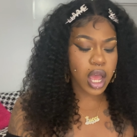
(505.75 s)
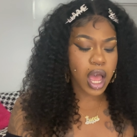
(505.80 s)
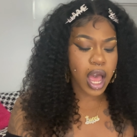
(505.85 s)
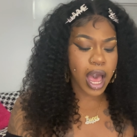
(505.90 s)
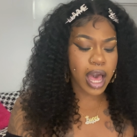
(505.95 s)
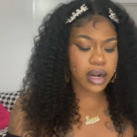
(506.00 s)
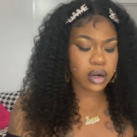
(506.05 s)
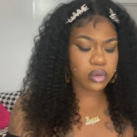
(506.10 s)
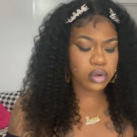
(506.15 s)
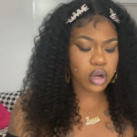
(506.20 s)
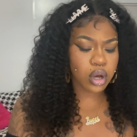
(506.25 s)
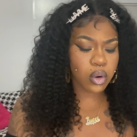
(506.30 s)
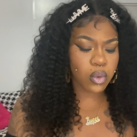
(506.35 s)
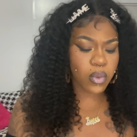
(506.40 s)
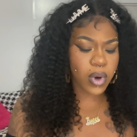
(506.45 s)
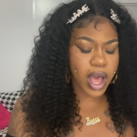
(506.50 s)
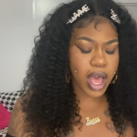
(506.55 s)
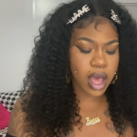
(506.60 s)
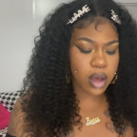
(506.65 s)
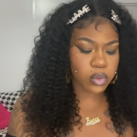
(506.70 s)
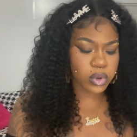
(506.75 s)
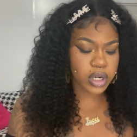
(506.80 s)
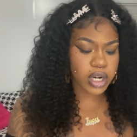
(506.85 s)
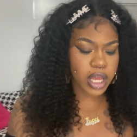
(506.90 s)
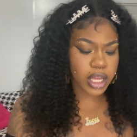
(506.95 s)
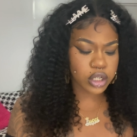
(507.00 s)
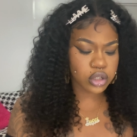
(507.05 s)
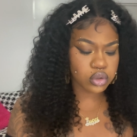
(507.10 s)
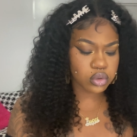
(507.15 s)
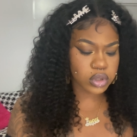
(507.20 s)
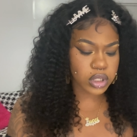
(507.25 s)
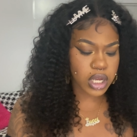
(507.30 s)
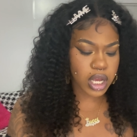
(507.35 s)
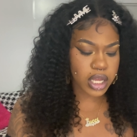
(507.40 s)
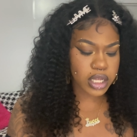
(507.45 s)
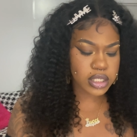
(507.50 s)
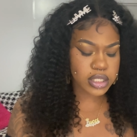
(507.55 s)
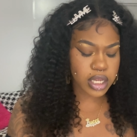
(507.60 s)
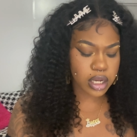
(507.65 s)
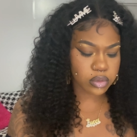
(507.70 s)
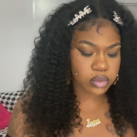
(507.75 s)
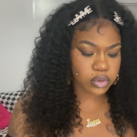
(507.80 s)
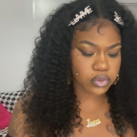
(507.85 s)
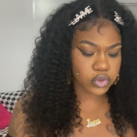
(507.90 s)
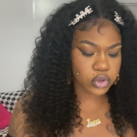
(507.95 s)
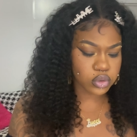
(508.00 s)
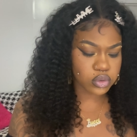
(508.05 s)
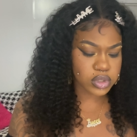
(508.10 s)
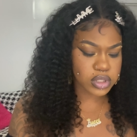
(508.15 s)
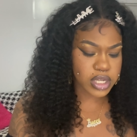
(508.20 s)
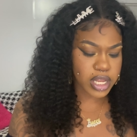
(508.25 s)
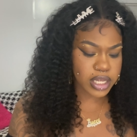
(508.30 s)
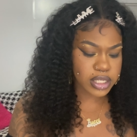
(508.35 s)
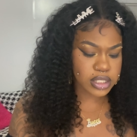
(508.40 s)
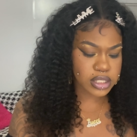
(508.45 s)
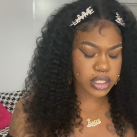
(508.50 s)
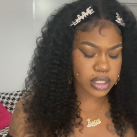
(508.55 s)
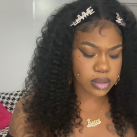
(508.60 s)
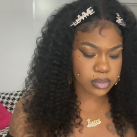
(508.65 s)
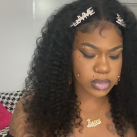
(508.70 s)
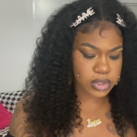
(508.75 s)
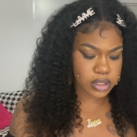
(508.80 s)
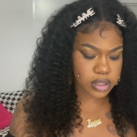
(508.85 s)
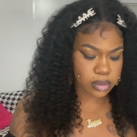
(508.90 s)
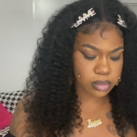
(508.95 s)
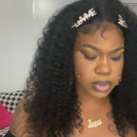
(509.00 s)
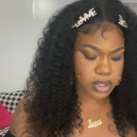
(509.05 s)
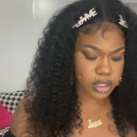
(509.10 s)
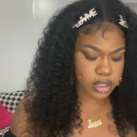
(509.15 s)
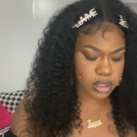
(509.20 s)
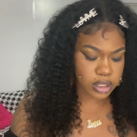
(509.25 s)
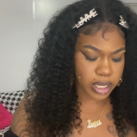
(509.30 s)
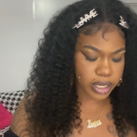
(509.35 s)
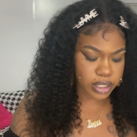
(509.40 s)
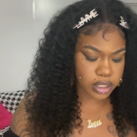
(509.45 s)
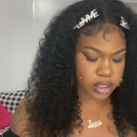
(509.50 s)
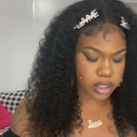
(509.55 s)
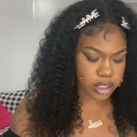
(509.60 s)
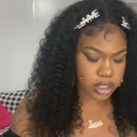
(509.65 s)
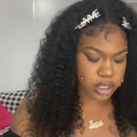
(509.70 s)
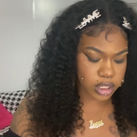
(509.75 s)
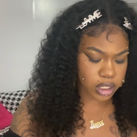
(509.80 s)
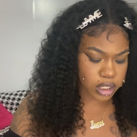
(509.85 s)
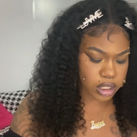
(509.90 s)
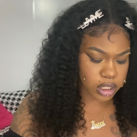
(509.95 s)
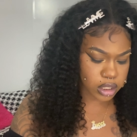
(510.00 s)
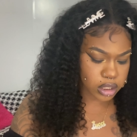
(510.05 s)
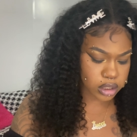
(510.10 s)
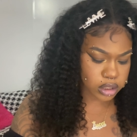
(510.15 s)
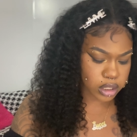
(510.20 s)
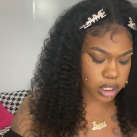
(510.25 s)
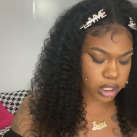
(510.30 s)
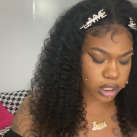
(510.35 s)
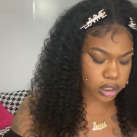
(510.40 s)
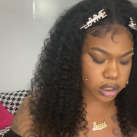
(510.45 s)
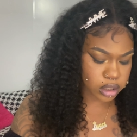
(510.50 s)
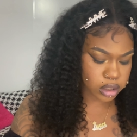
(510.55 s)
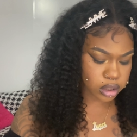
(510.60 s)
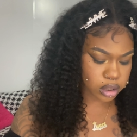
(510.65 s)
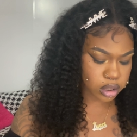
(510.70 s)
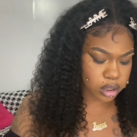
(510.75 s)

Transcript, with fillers: I don't know why when I do the contact reviews, that seems to be like the thing. Like